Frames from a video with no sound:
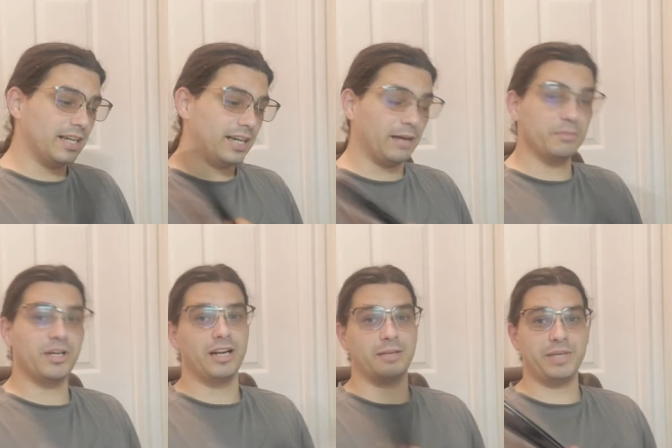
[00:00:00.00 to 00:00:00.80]
I'm
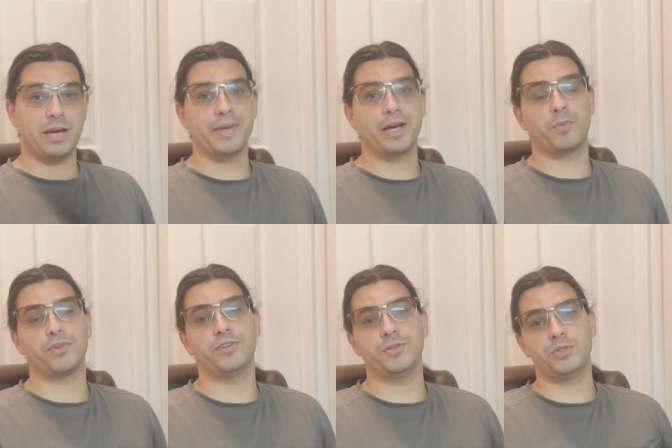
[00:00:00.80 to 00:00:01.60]
going to be coming up
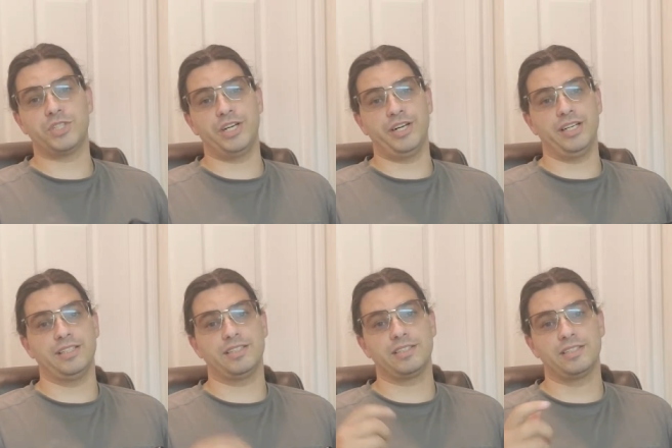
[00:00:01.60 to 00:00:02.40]
with a new
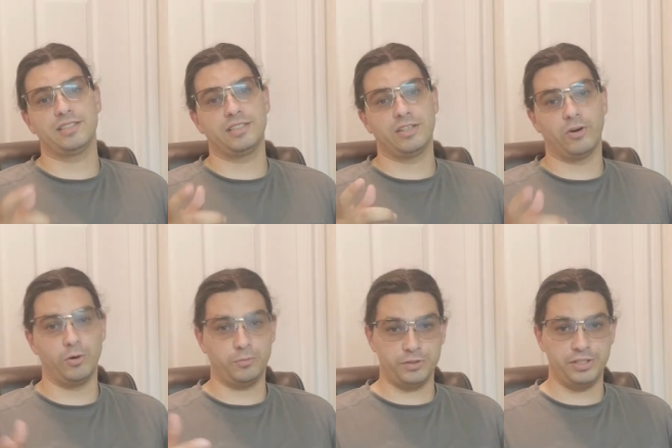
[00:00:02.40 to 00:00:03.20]
series.
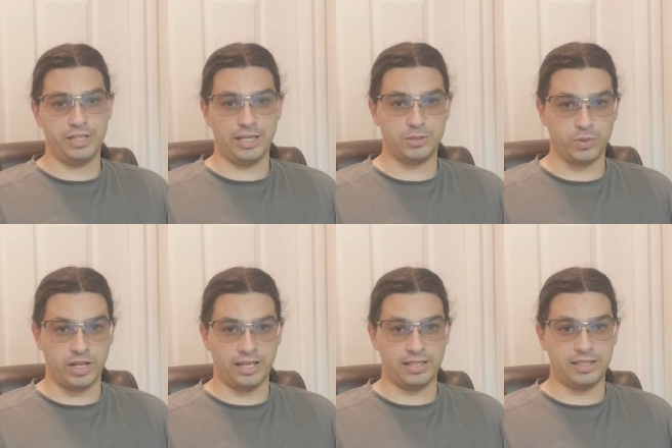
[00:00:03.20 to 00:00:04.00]
Hopefully, you guys would
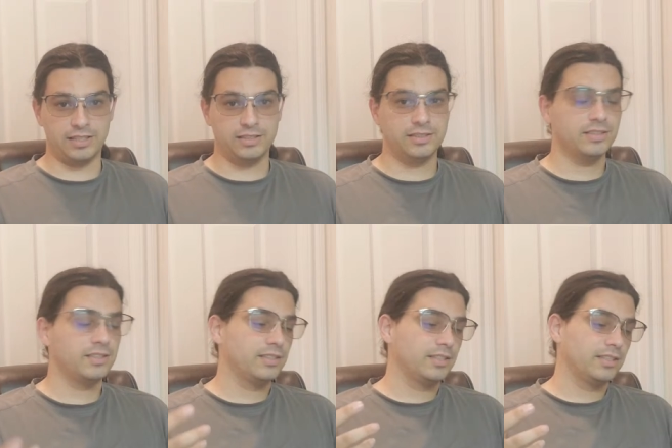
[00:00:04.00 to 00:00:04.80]
like it.
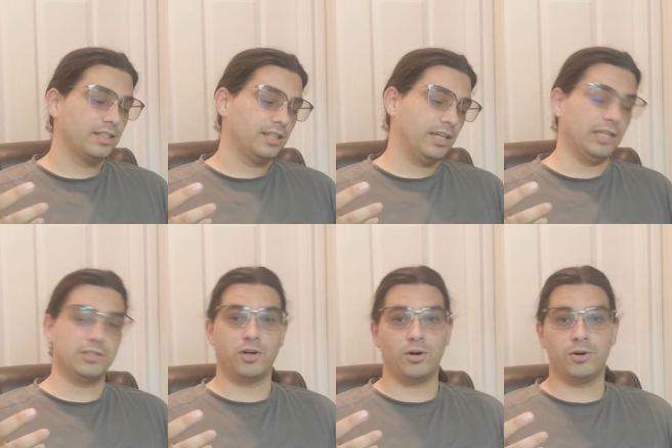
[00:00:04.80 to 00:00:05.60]

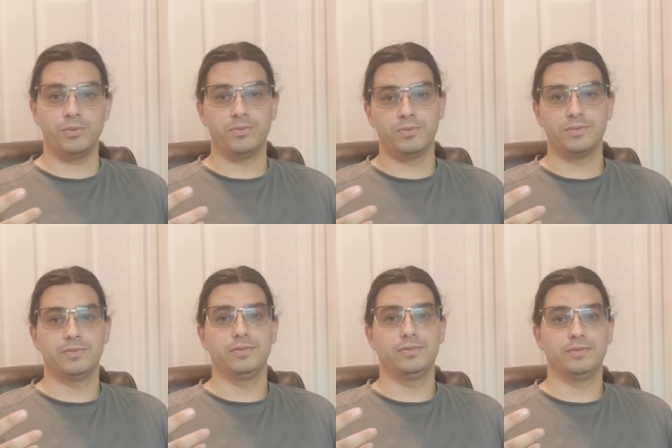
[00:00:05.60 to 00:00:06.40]
It's called
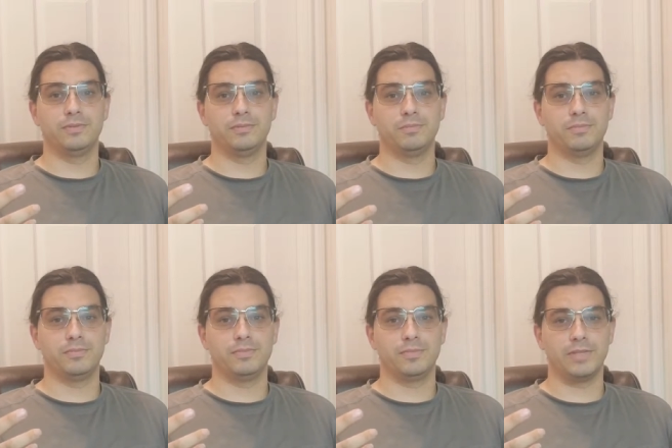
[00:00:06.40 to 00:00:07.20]

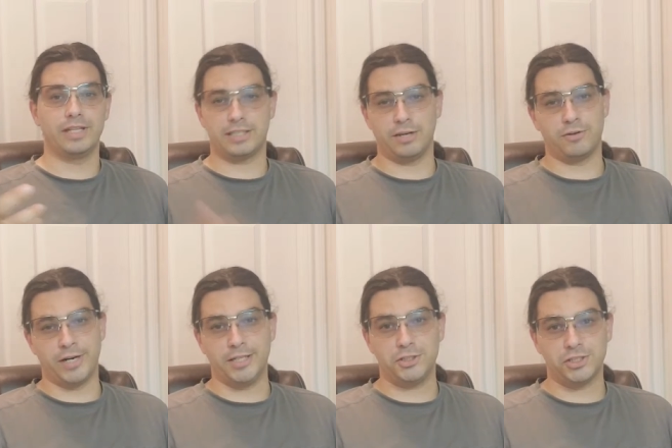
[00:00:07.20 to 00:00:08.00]
Let's Get
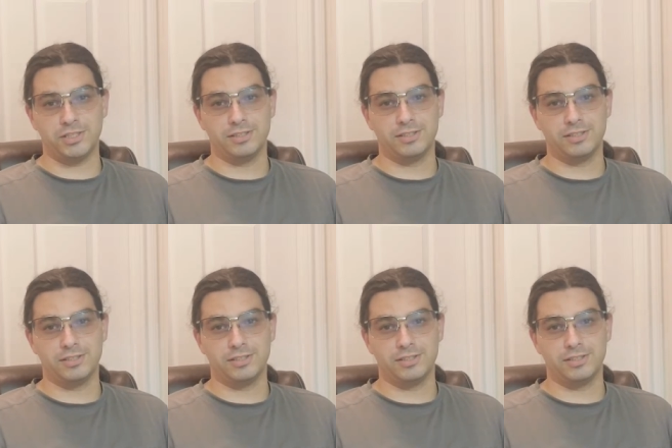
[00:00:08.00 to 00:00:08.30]
Rich.